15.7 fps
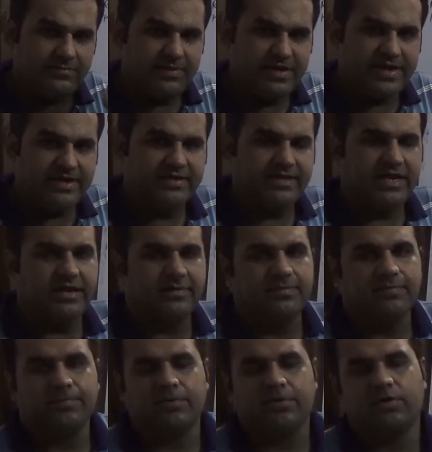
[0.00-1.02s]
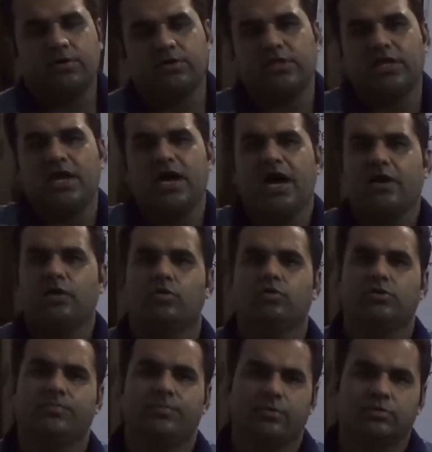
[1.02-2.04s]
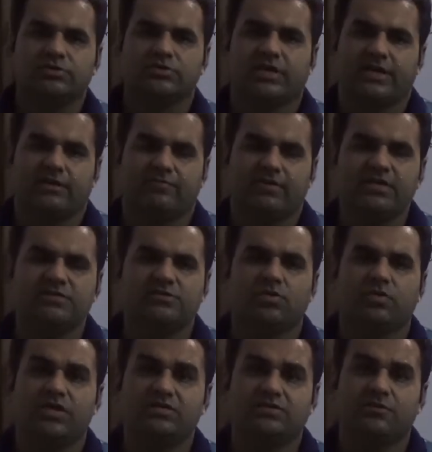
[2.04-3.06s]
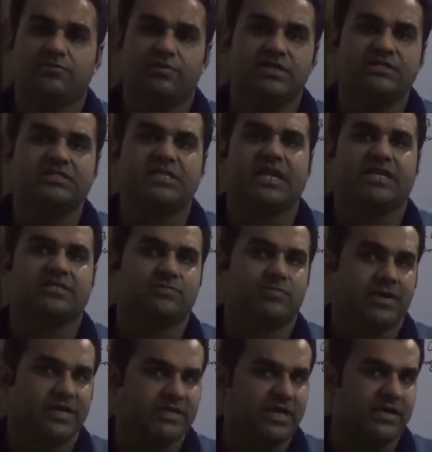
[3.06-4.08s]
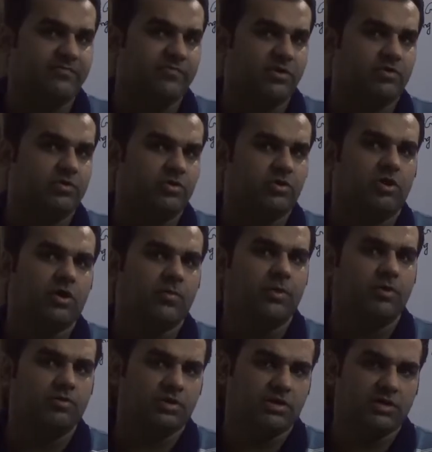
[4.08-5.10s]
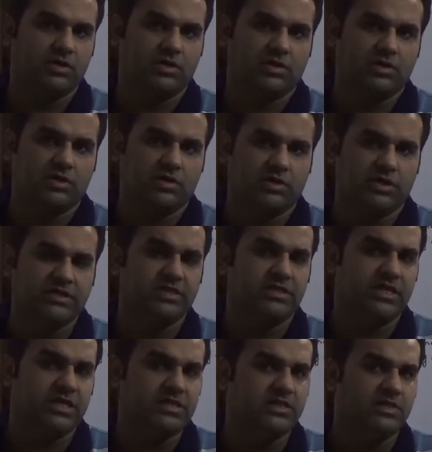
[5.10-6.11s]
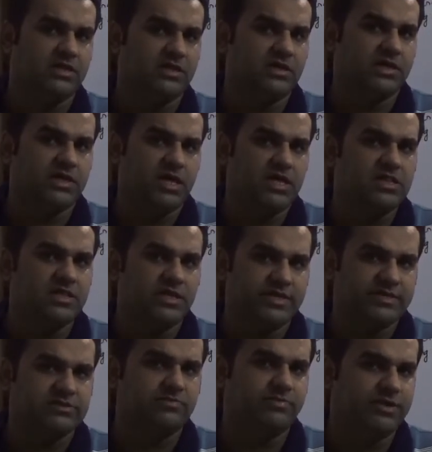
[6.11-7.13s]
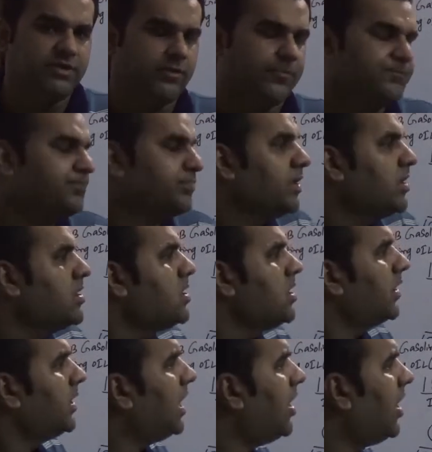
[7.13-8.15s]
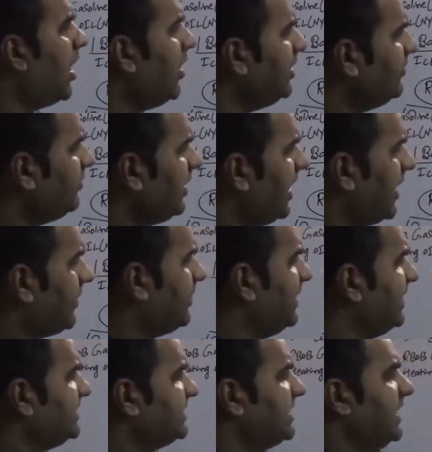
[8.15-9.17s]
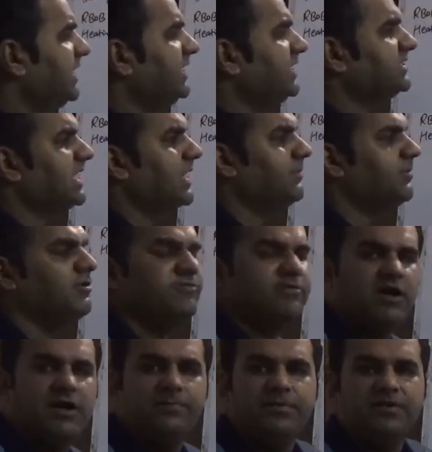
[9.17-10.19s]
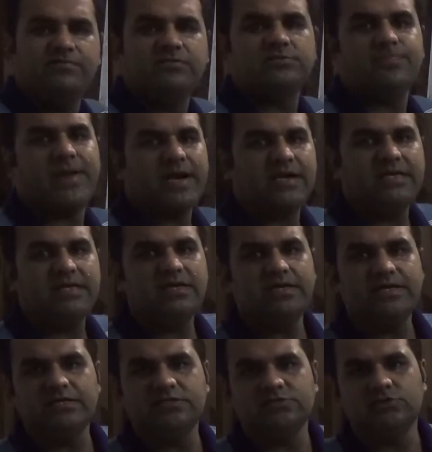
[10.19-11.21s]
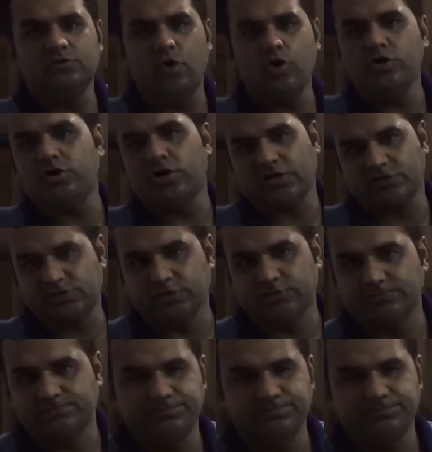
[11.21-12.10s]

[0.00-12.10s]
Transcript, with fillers: behind that. They are on the both side. One is known as reverse crack spread, that we are going to talk about in the next video. Now, how it would happen? Let's take an example of a company which practically needs no introduction.